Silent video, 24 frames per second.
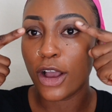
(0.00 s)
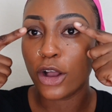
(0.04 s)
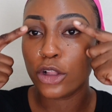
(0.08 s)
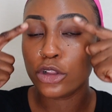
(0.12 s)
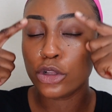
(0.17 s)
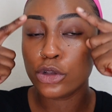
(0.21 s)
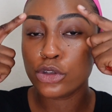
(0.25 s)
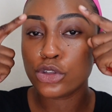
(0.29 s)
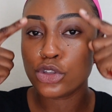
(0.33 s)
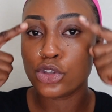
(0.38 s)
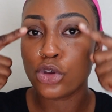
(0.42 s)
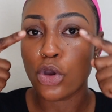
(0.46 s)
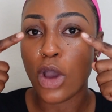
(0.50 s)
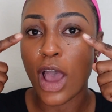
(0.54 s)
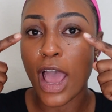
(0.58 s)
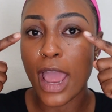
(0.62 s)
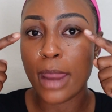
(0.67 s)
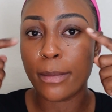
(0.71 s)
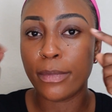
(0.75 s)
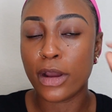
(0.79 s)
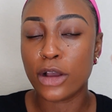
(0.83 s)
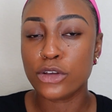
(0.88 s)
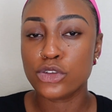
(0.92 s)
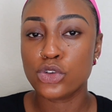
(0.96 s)
close to your
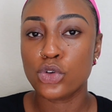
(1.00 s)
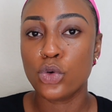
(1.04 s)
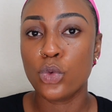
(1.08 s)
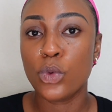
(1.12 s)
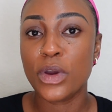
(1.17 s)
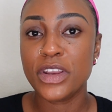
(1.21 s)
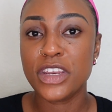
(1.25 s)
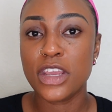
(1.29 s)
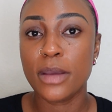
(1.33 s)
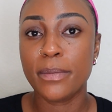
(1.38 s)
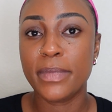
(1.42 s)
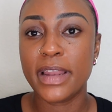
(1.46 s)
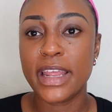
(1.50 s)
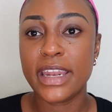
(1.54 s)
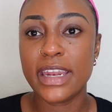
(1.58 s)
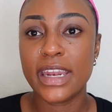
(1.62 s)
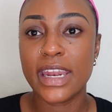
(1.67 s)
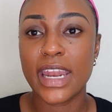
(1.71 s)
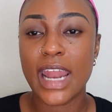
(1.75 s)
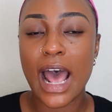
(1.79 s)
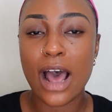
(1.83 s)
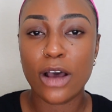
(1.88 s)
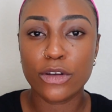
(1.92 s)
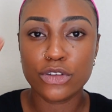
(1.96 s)
eyebrow, so when you're
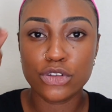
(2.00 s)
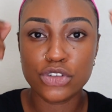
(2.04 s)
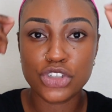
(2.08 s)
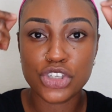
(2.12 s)
blending it out,